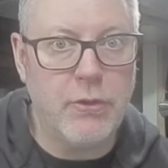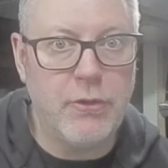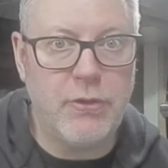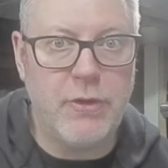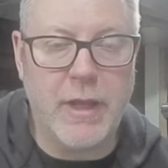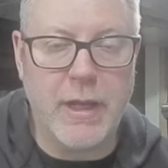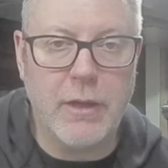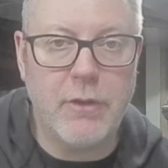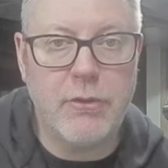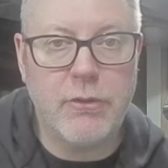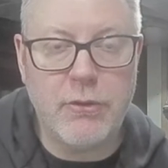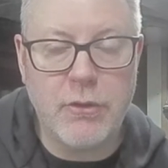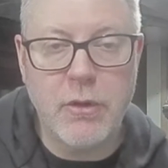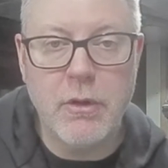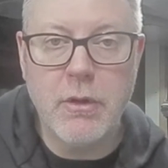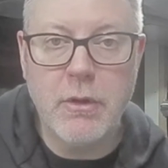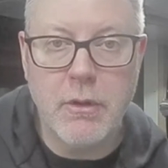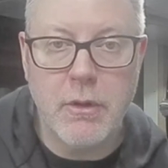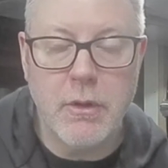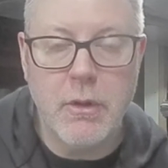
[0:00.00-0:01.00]
sticks
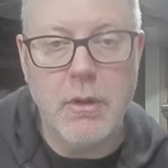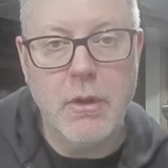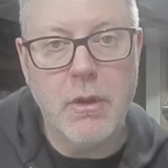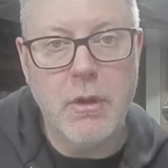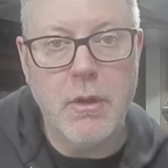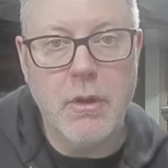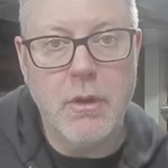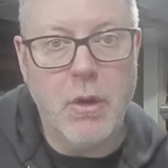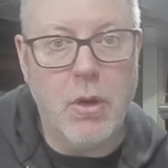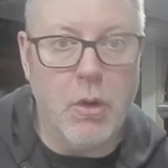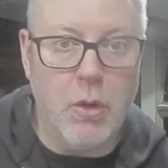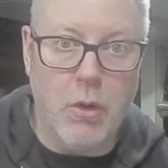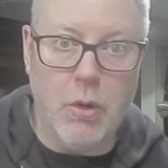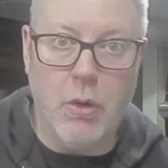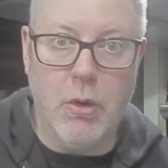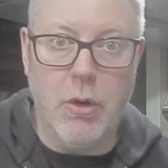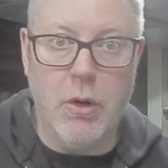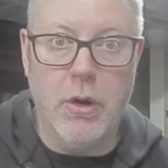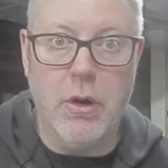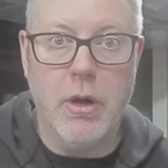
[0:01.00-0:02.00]

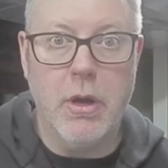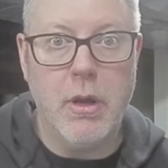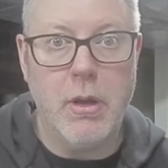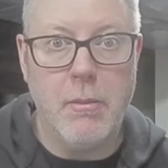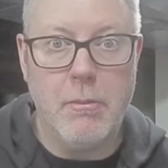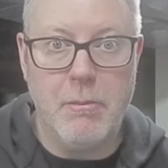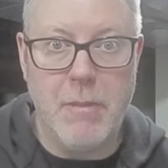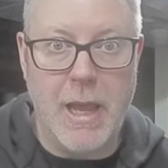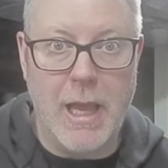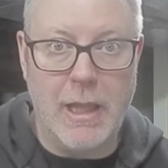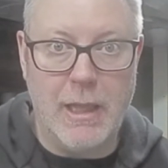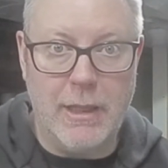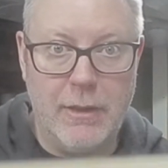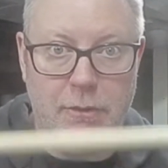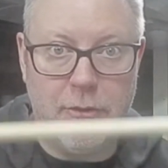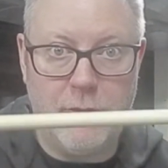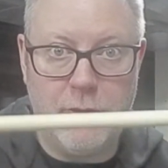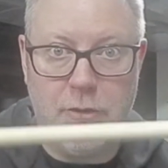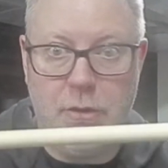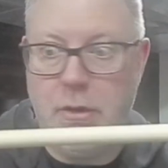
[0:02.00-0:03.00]
or
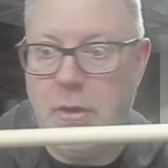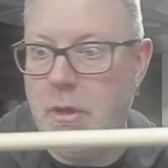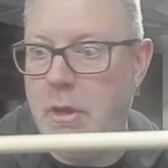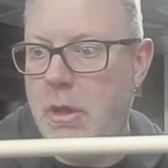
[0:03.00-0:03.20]
mallets.